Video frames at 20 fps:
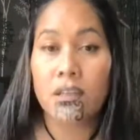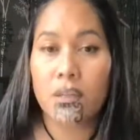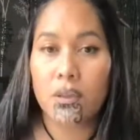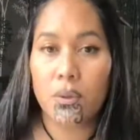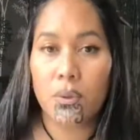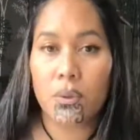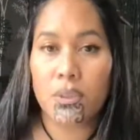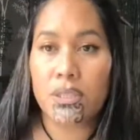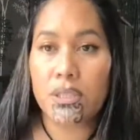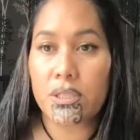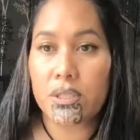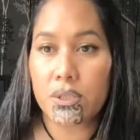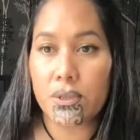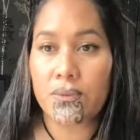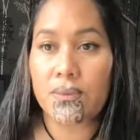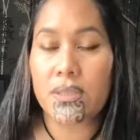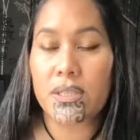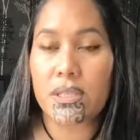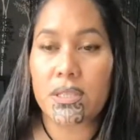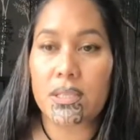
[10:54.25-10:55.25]
or
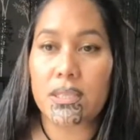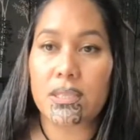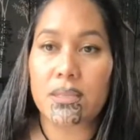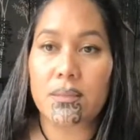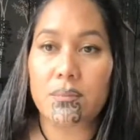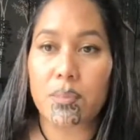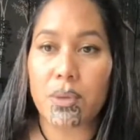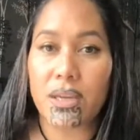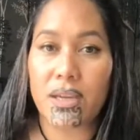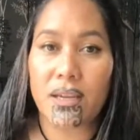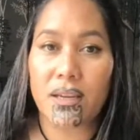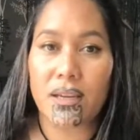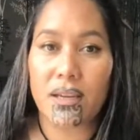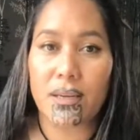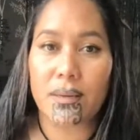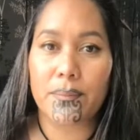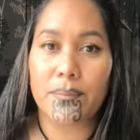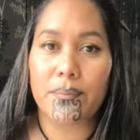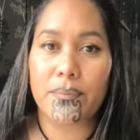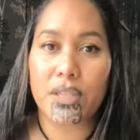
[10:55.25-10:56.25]
services be
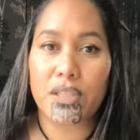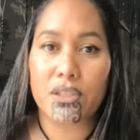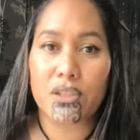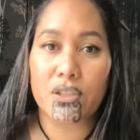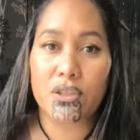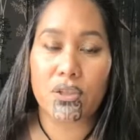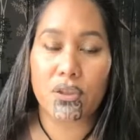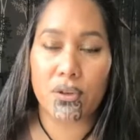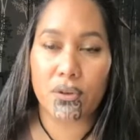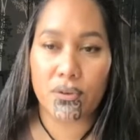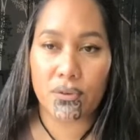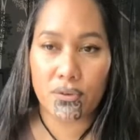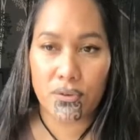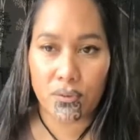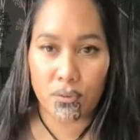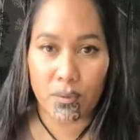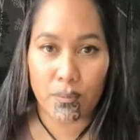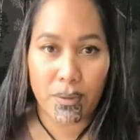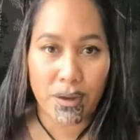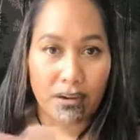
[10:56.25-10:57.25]
a deterrent
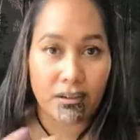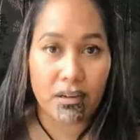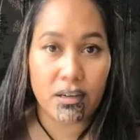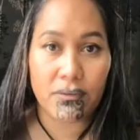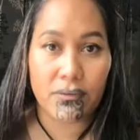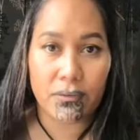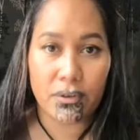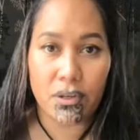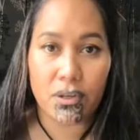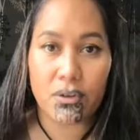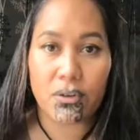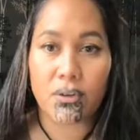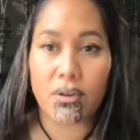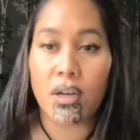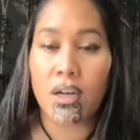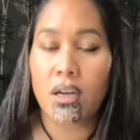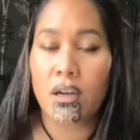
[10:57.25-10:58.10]
or a barrier for you.